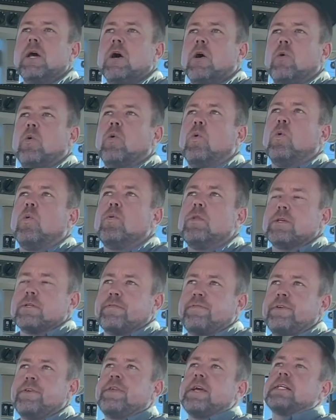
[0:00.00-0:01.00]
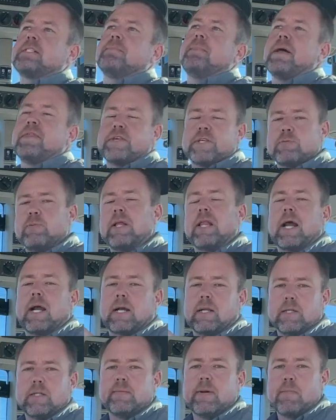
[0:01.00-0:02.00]
Well, there's a few things about this we
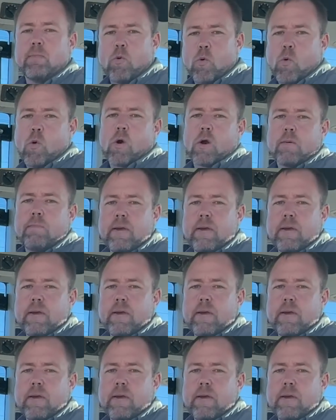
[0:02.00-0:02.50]
like a little bit more.